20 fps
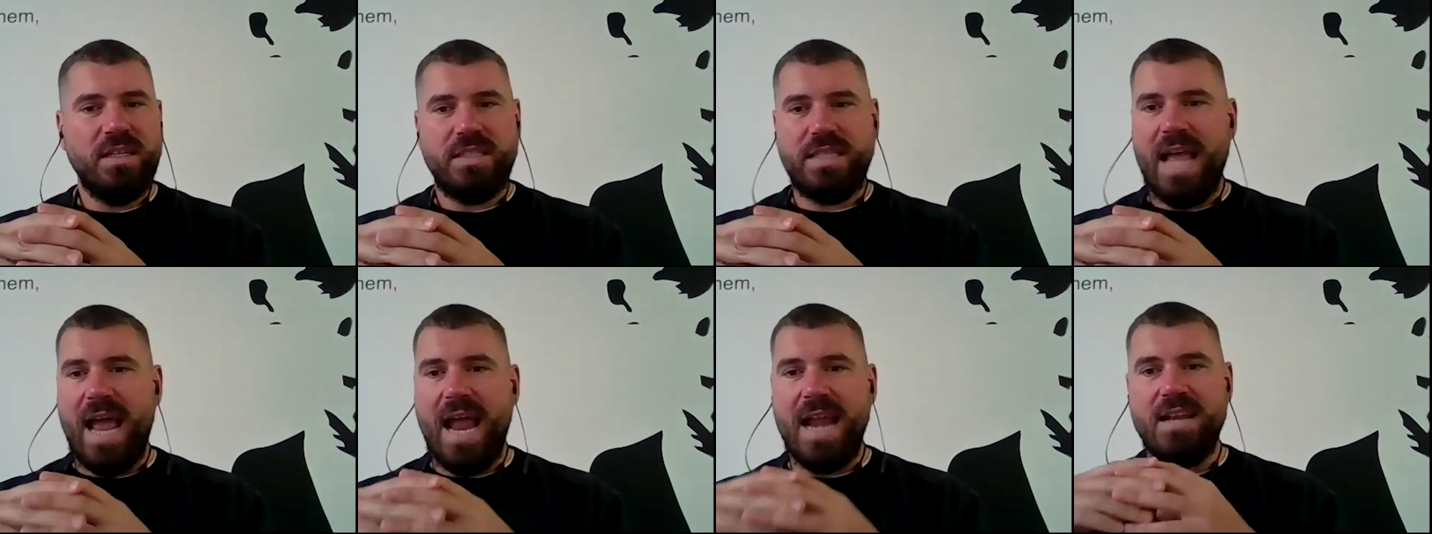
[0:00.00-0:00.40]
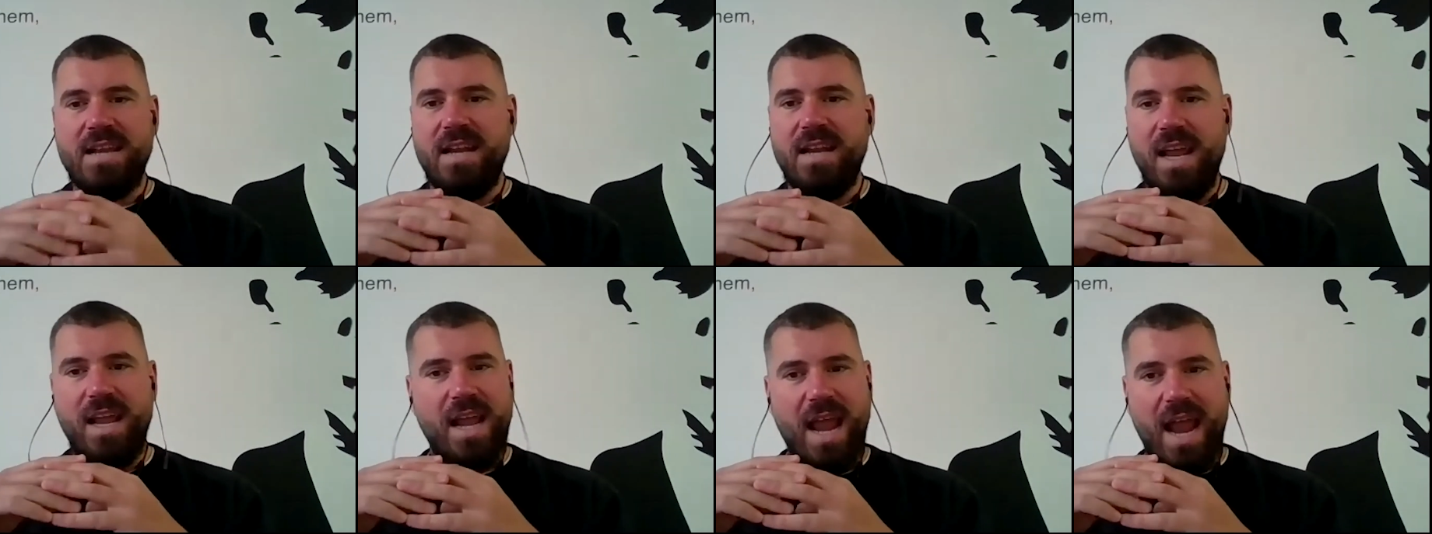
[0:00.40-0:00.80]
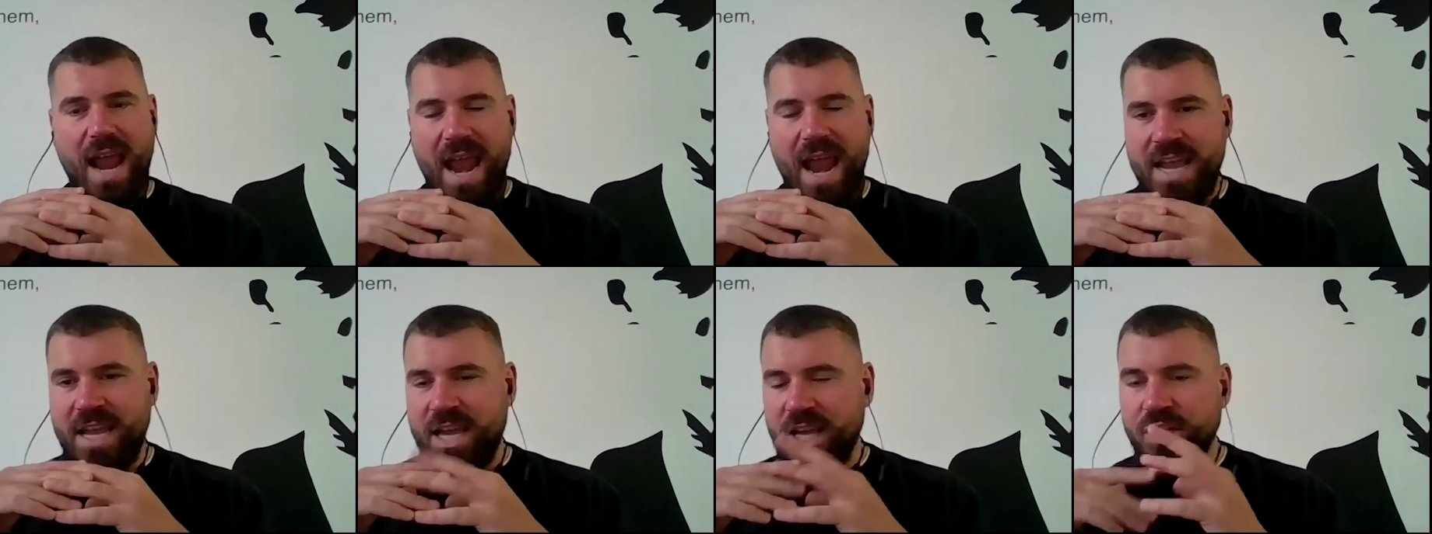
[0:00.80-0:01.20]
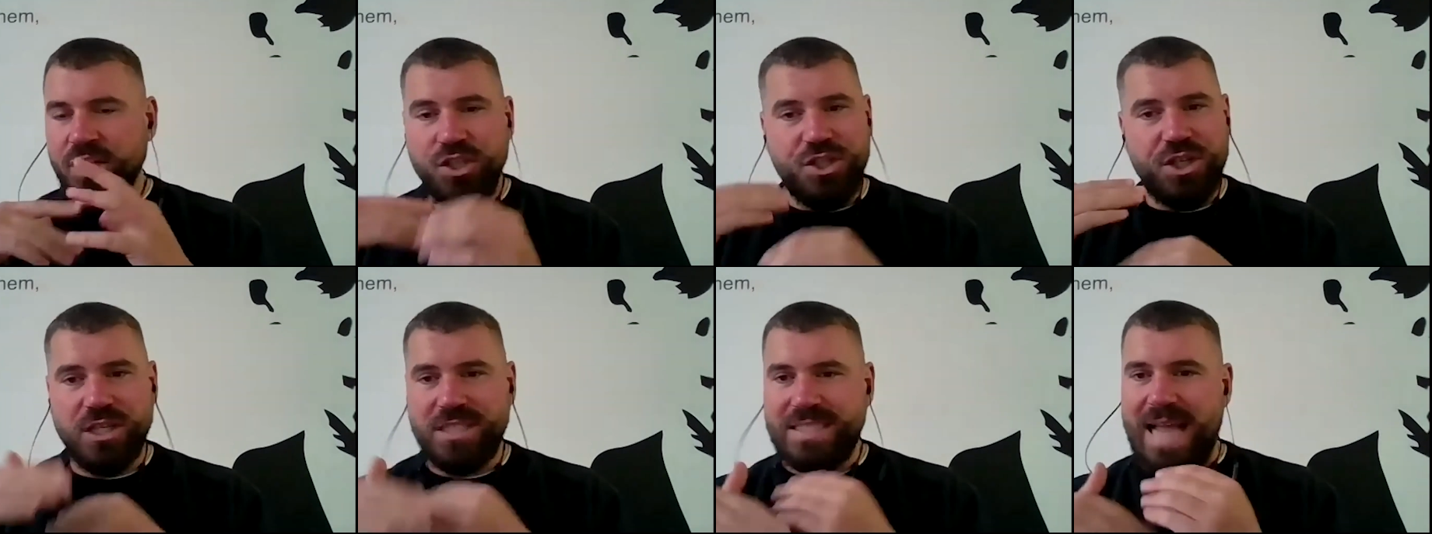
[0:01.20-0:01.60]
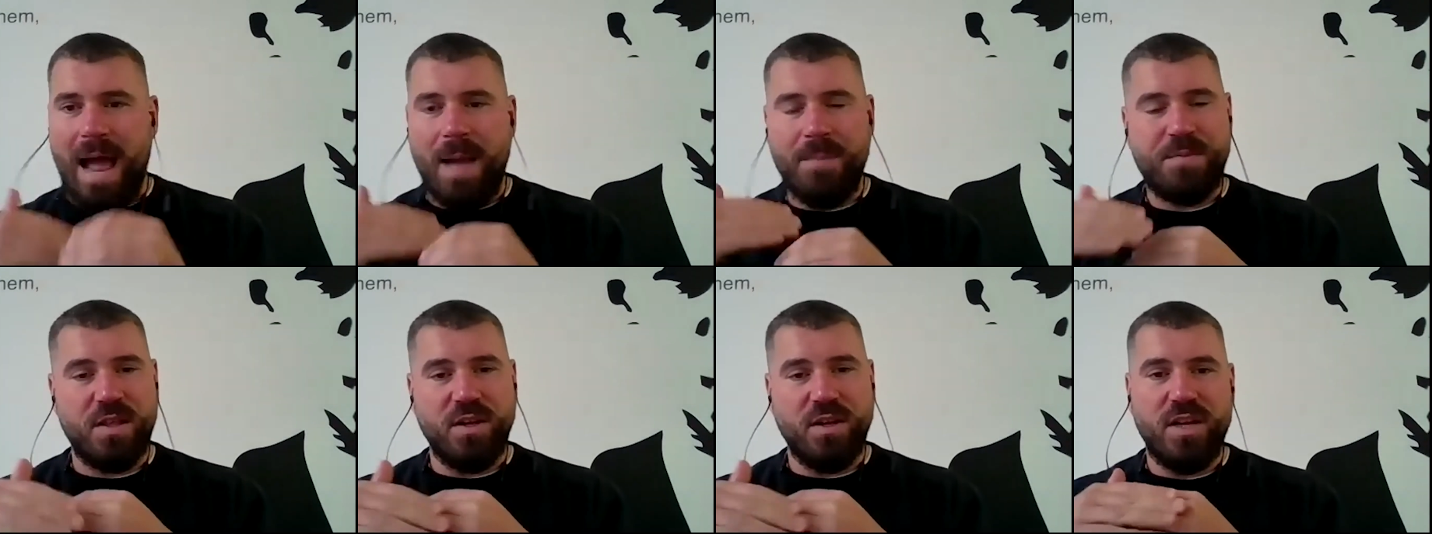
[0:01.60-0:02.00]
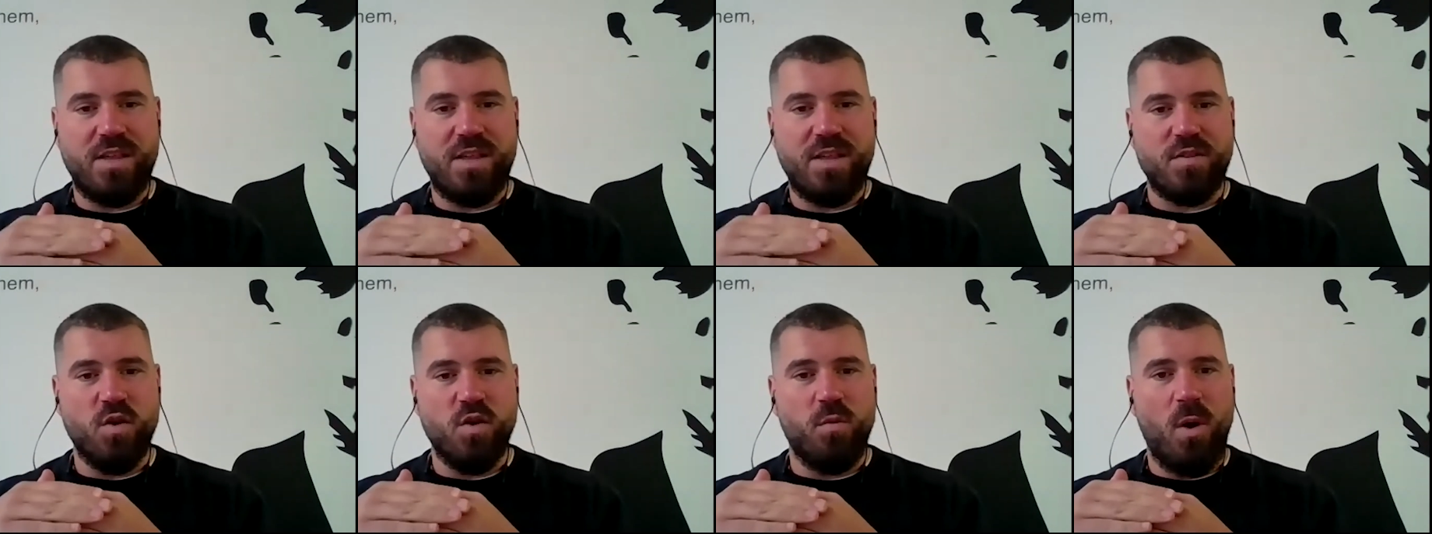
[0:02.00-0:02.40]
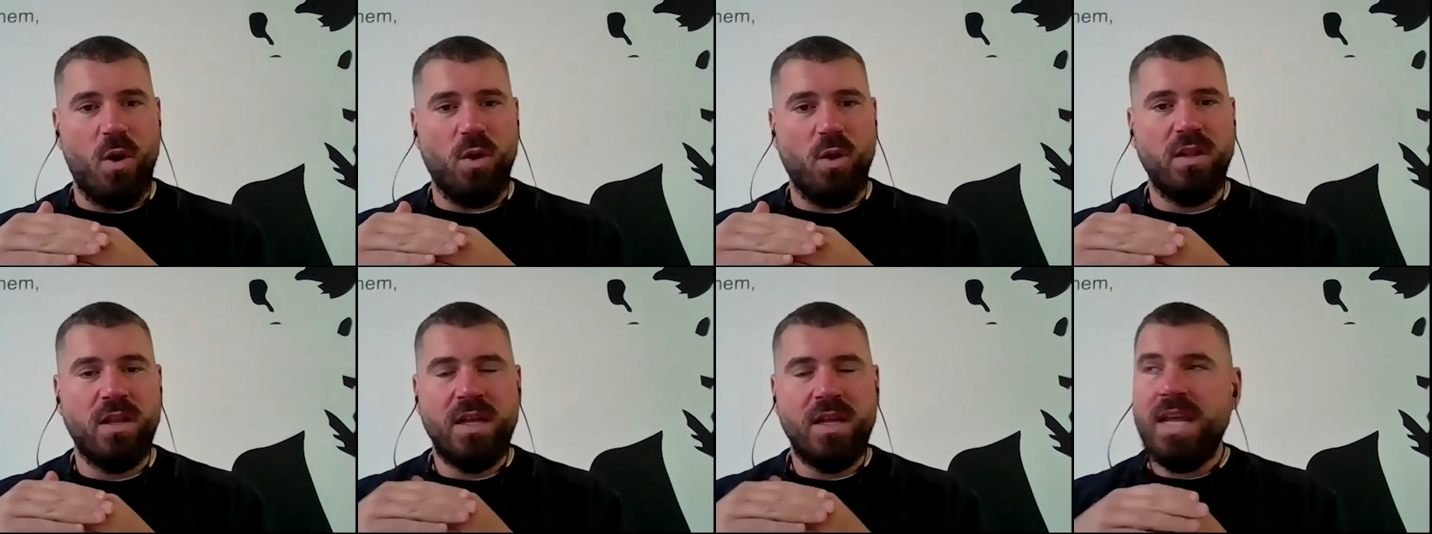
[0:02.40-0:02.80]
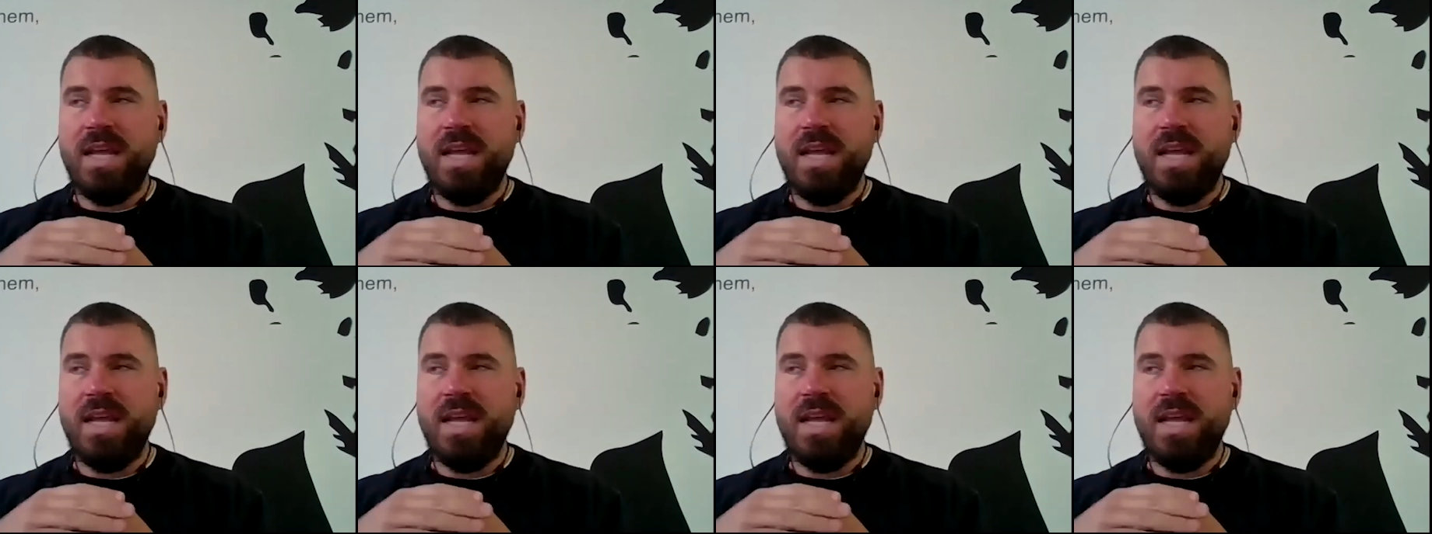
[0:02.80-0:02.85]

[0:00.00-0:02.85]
then it can just absolutely snowball.